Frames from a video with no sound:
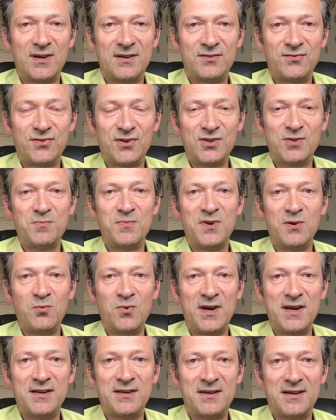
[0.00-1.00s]
Trust me
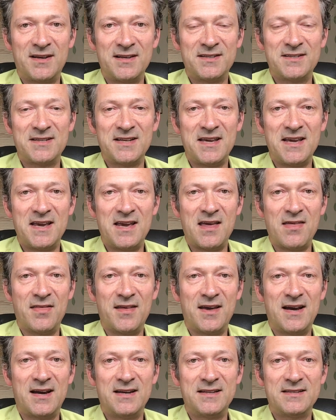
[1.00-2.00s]
when I say
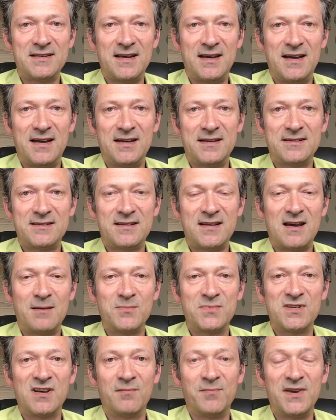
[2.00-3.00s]
that
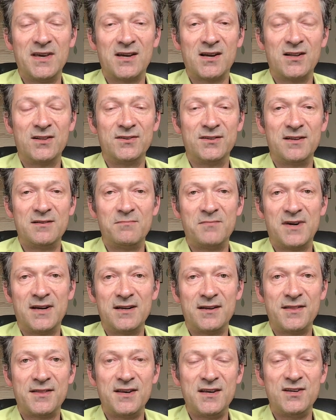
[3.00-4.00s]
stamps that have been coloured in by a
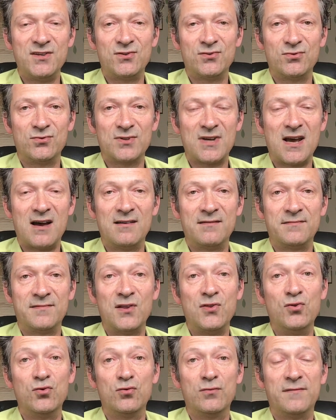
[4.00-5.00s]
3-year-old have
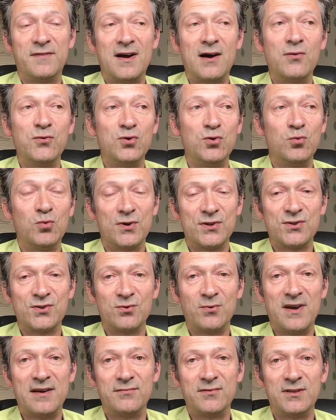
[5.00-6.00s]
no value
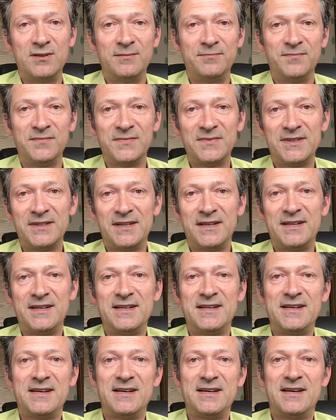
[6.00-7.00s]
whatsoever.
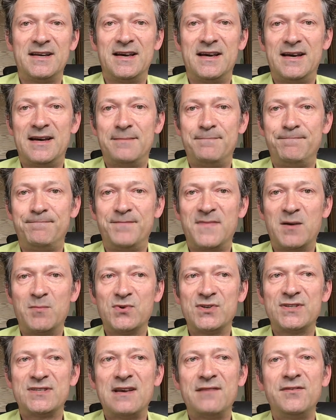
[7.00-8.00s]
Number
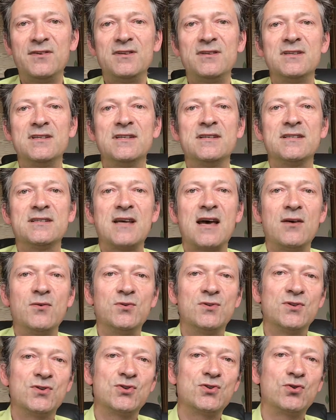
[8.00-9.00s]
7 is how
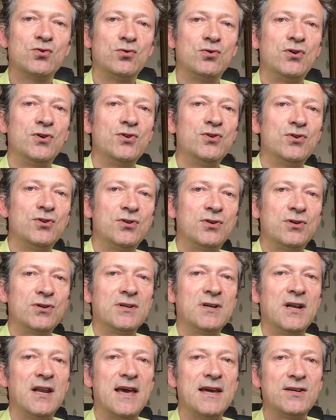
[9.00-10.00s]
to store your
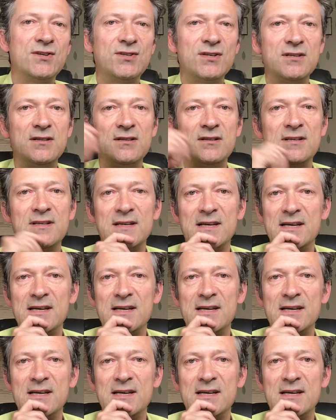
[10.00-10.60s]
collection.